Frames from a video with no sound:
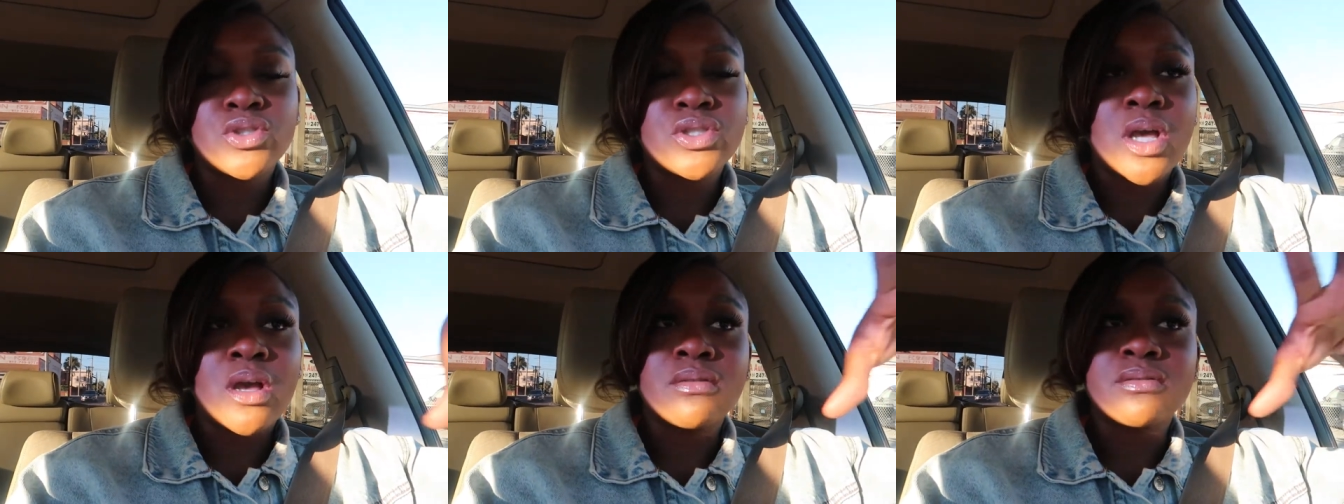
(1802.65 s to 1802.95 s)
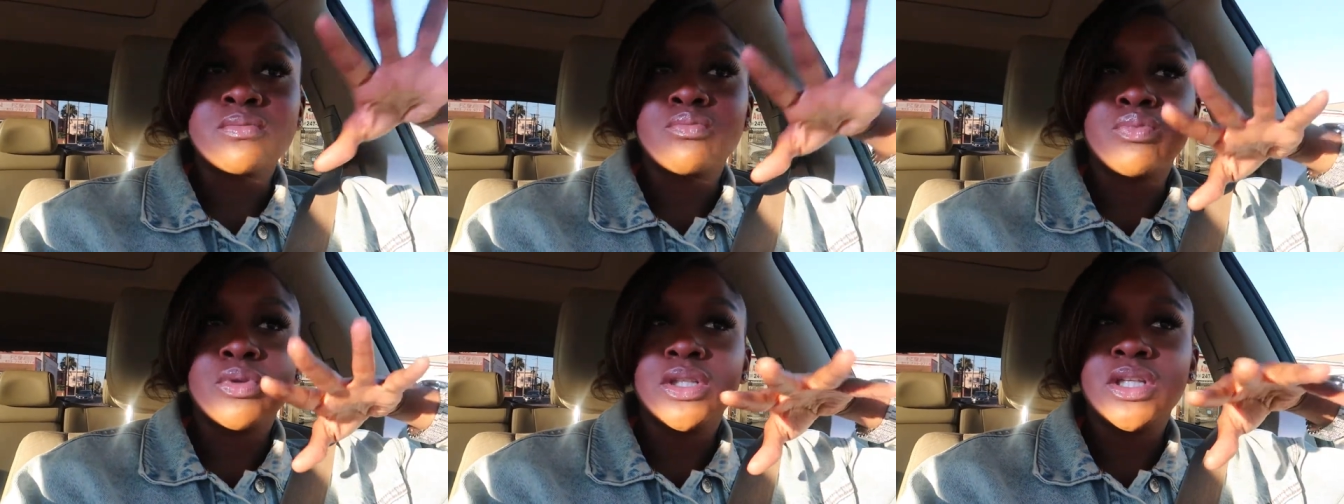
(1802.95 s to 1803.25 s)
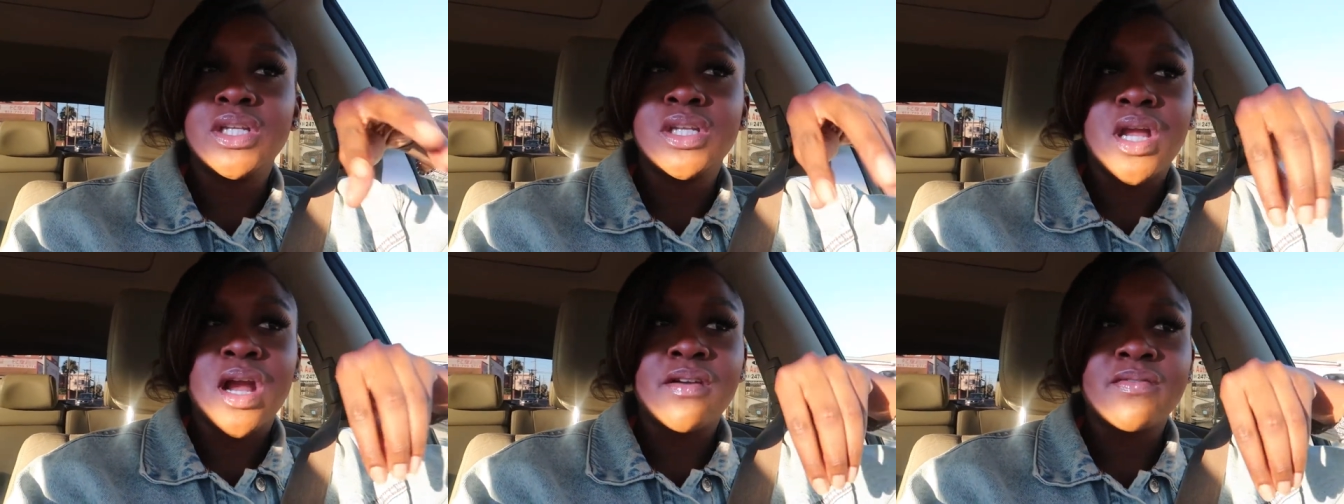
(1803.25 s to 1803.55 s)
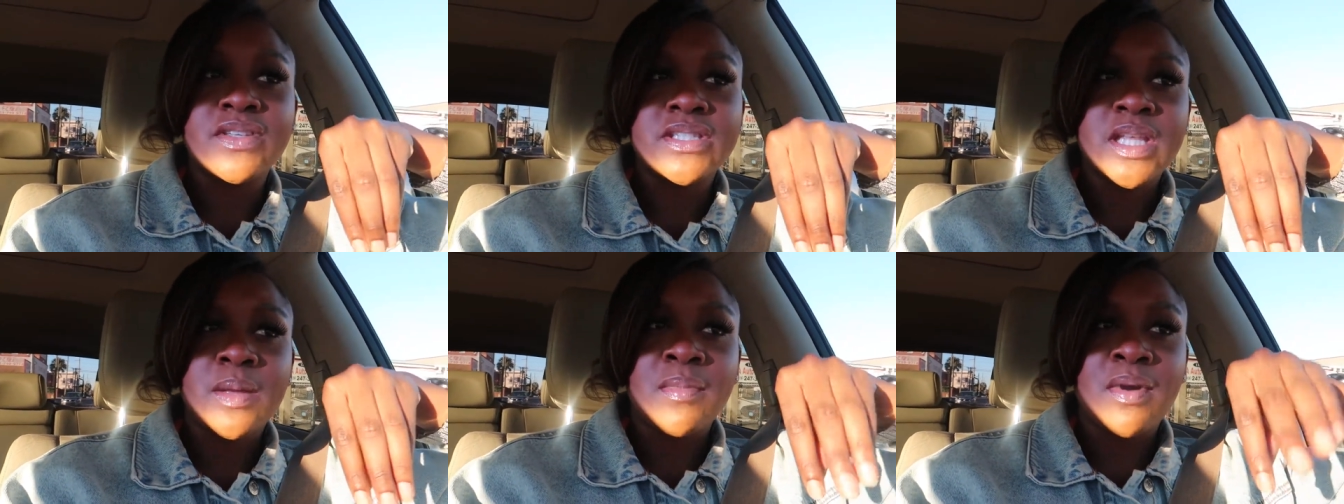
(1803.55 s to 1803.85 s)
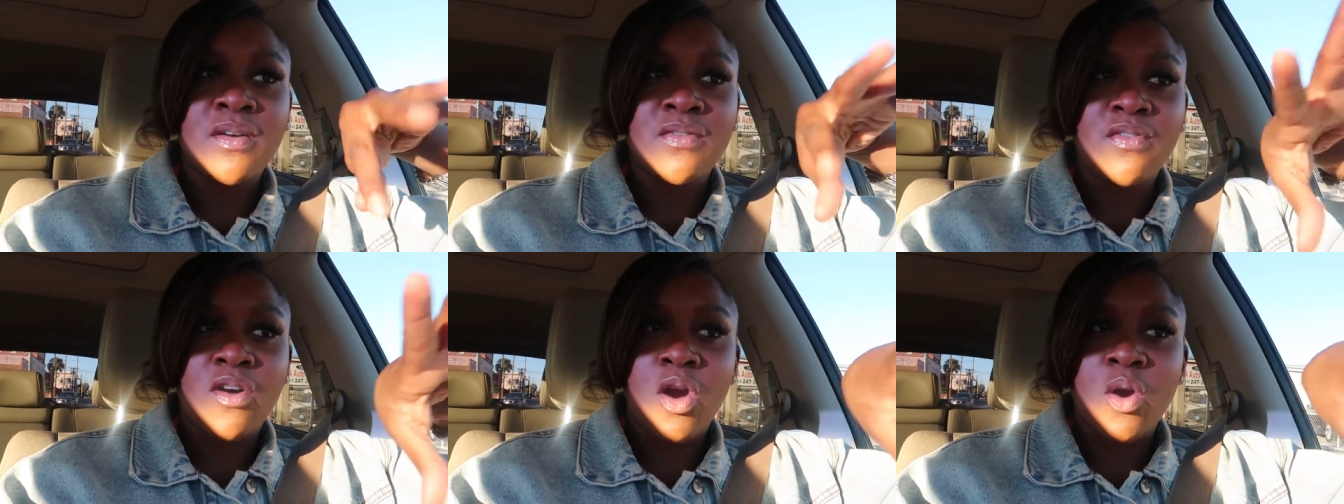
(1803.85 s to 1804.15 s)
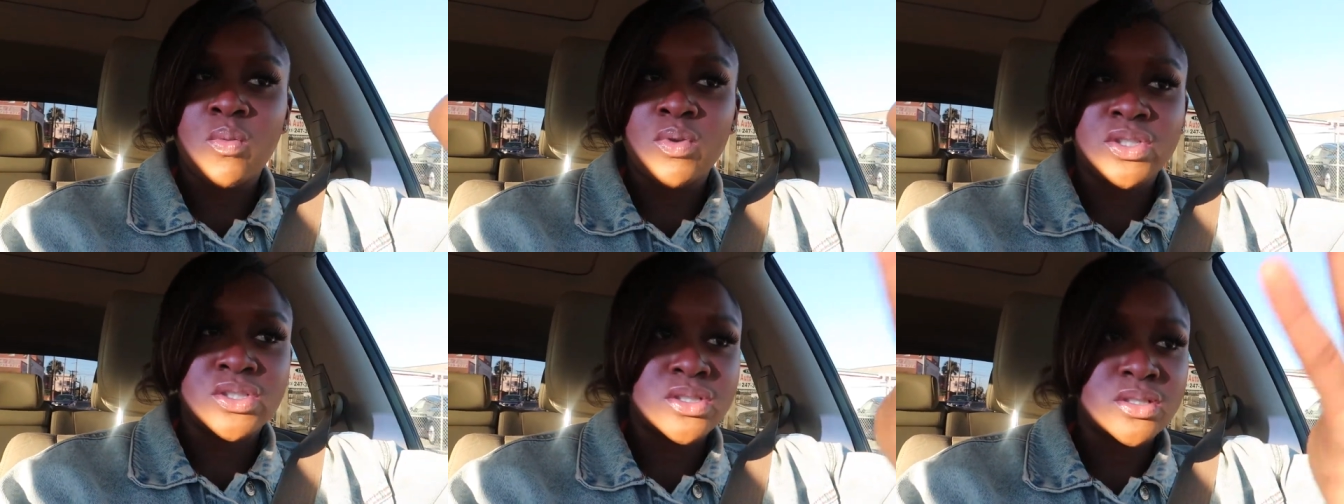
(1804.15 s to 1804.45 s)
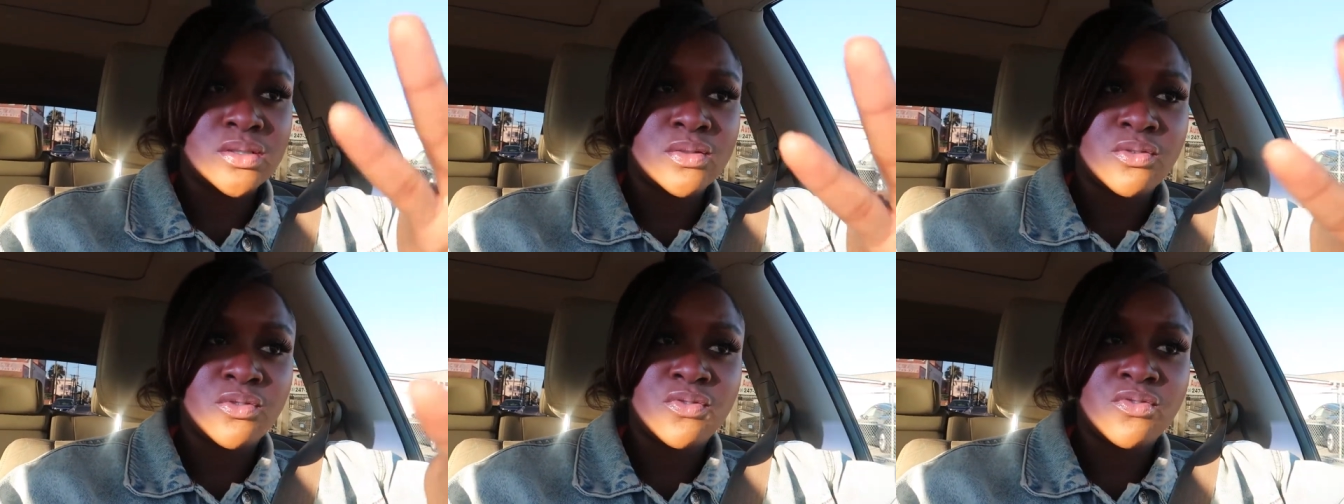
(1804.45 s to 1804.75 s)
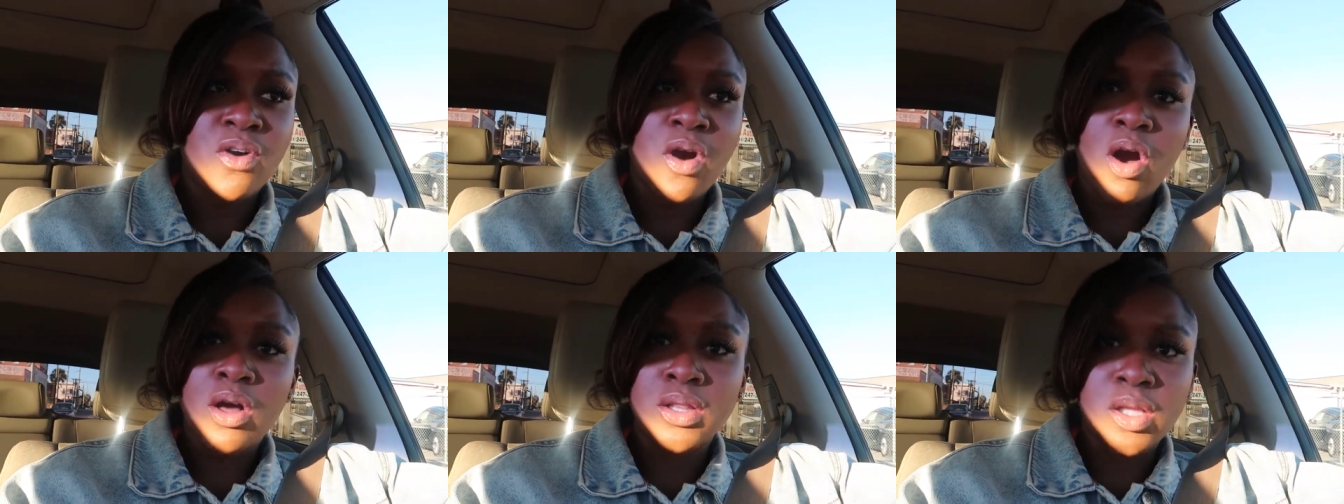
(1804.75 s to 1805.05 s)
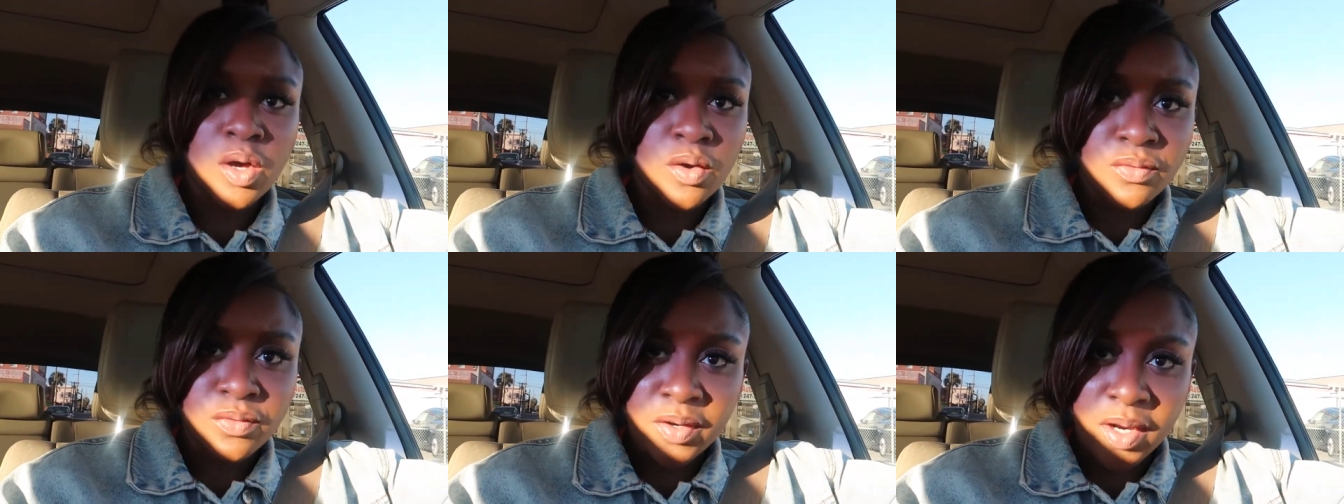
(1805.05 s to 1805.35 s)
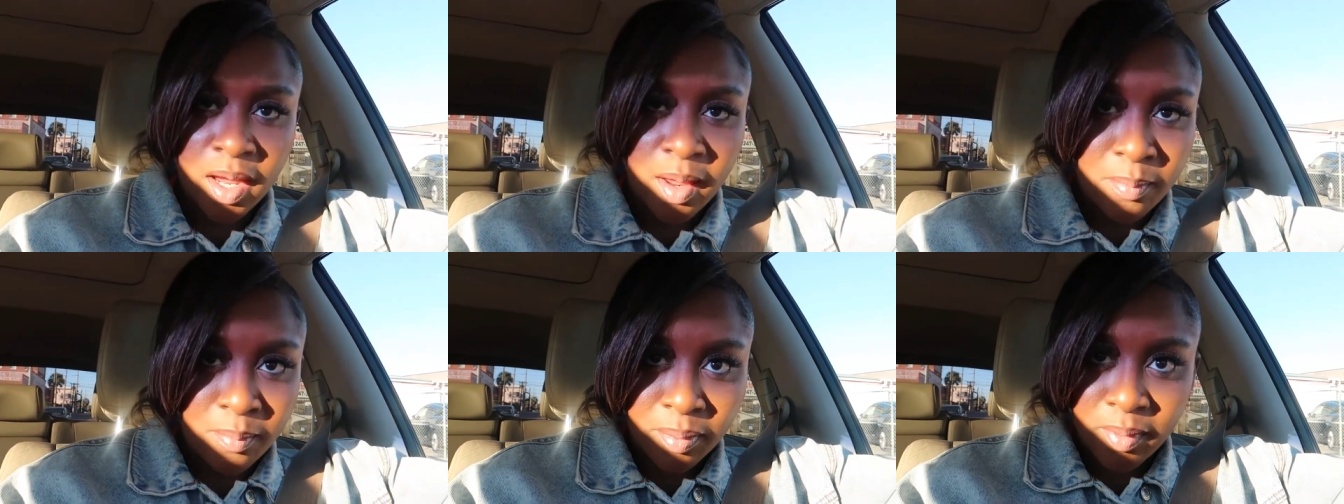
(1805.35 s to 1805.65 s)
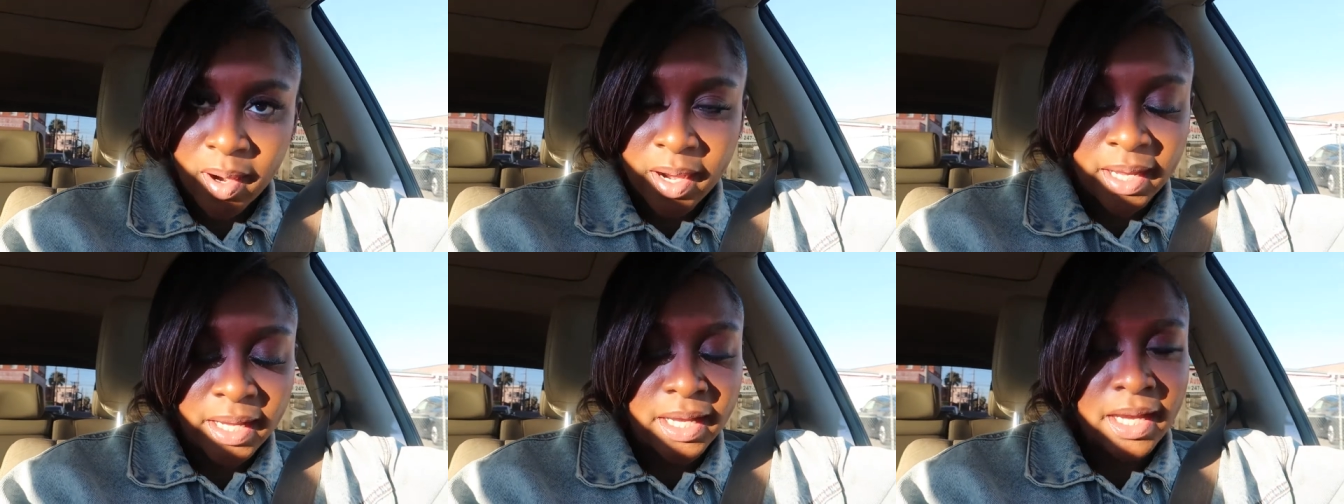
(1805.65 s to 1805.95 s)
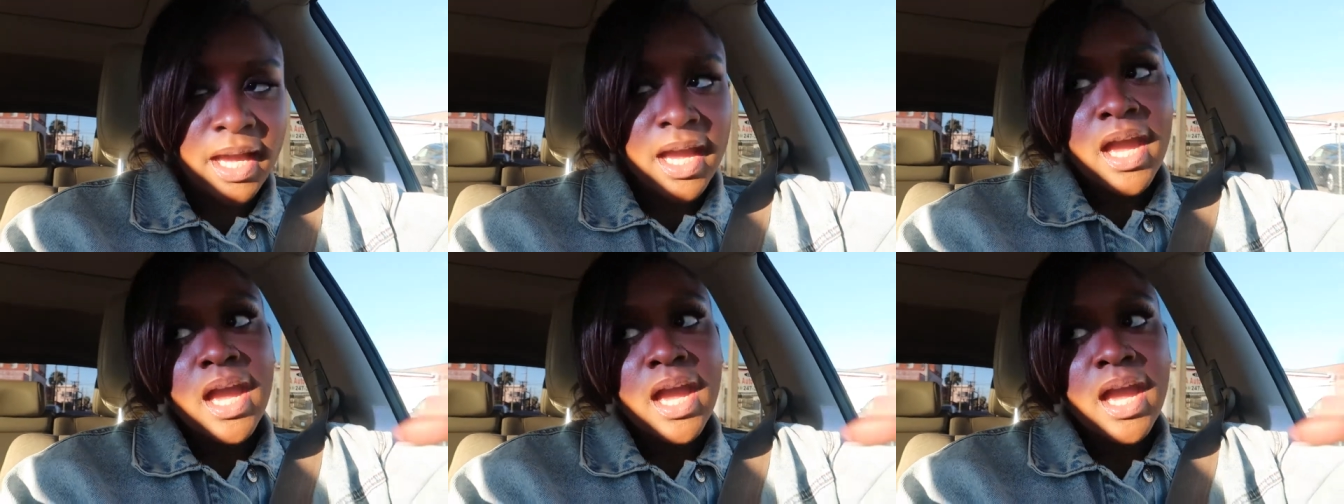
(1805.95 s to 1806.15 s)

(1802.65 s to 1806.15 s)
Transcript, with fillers: so I was really nervous that my phone would just fall over and break.